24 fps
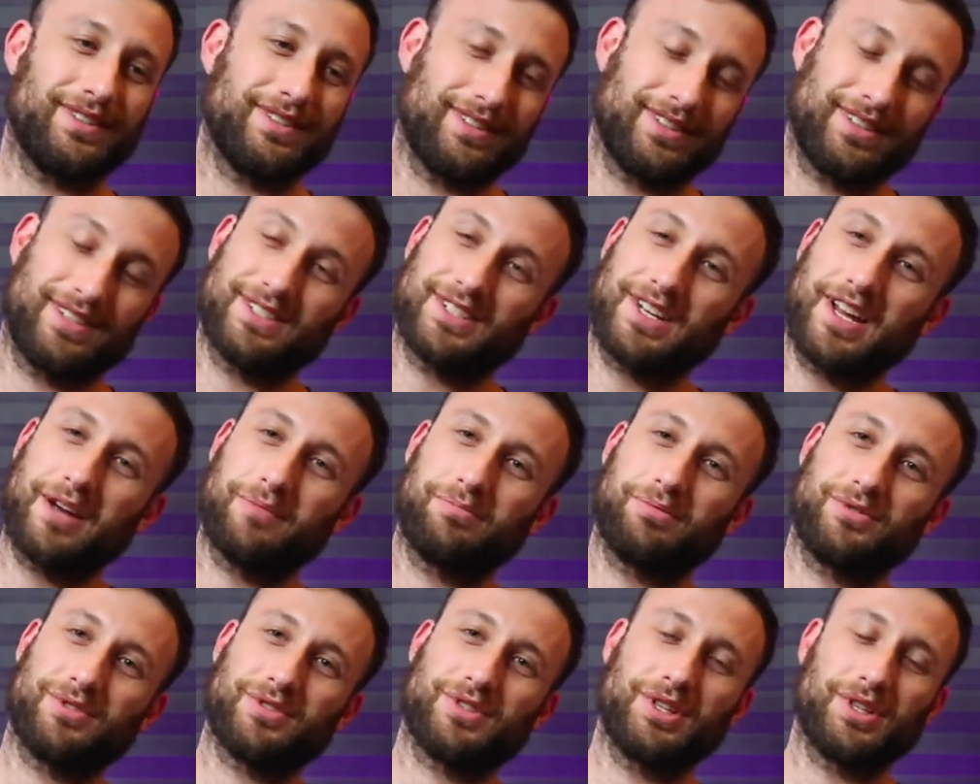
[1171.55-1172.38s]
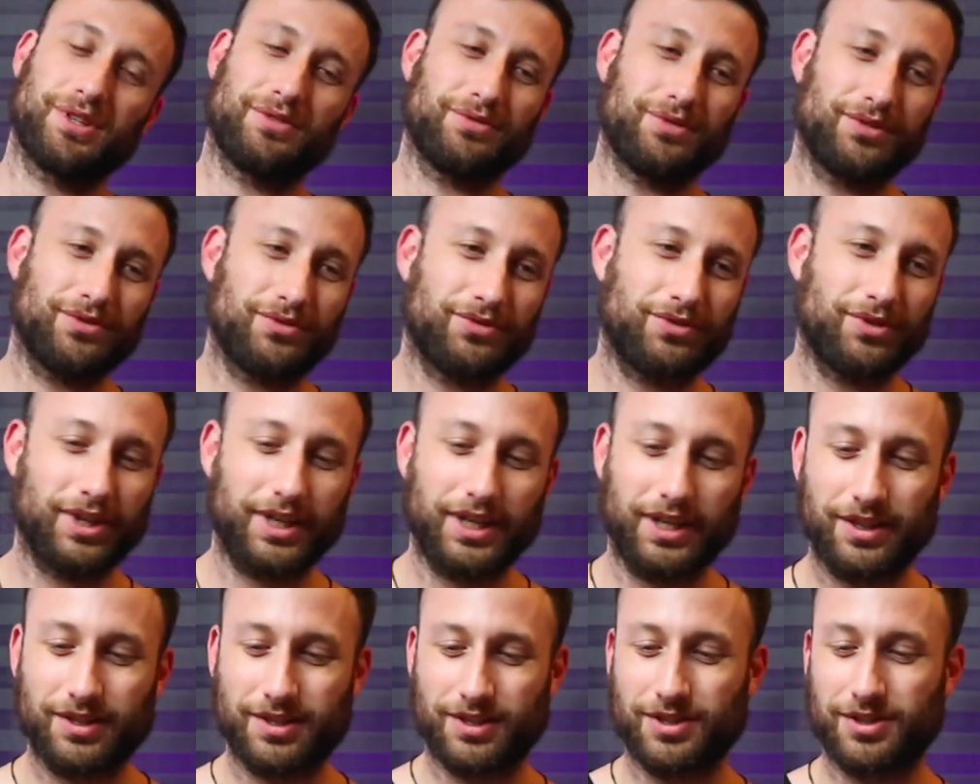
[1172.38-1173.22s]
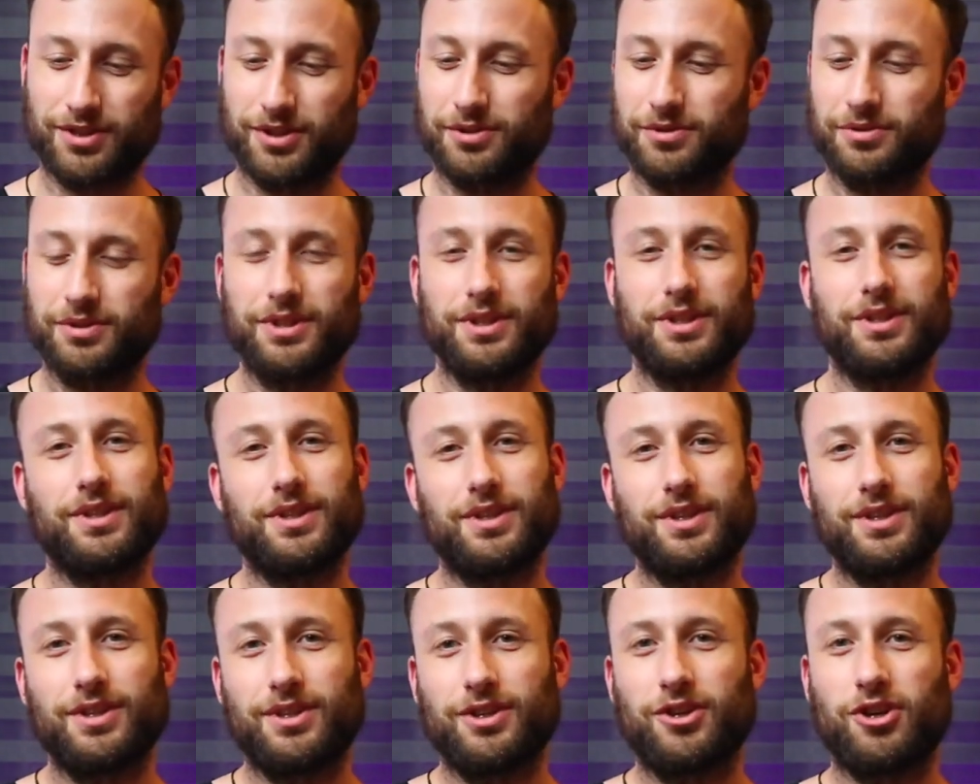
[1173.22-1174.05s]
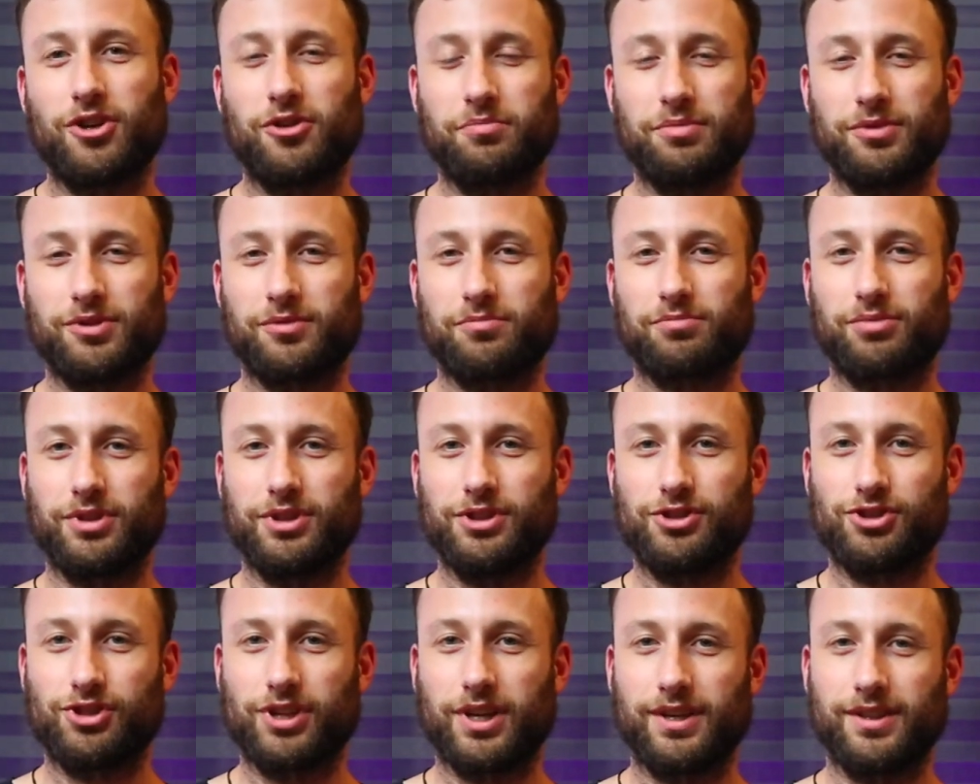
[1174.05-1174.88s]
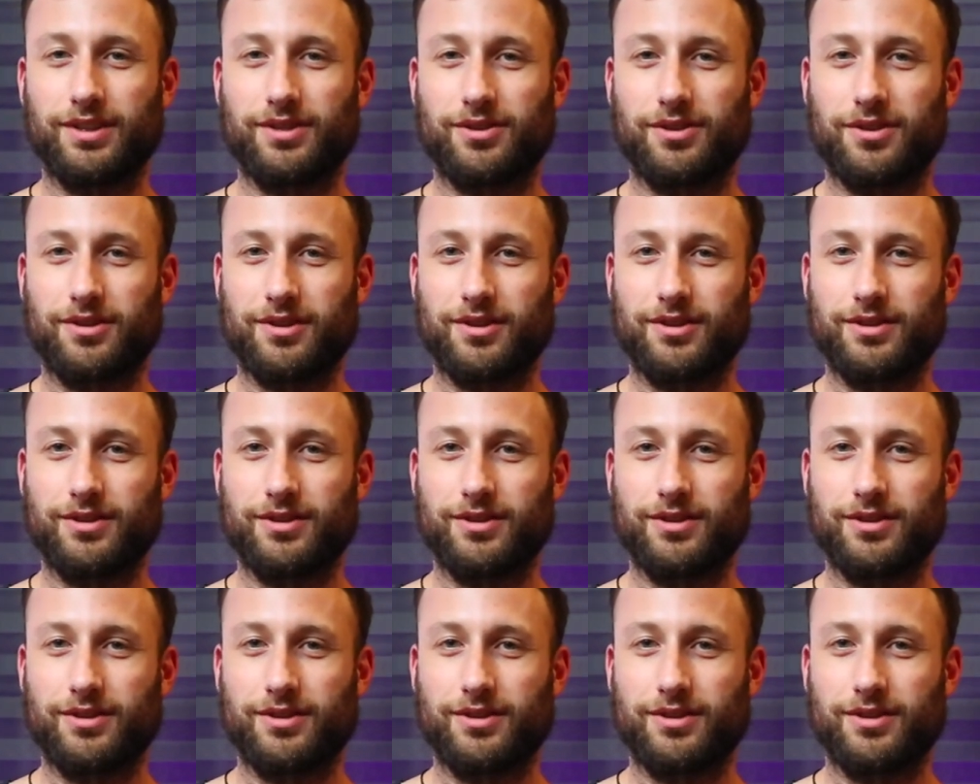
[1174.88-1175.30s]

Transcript: examples here for free, so hope you're appreciating all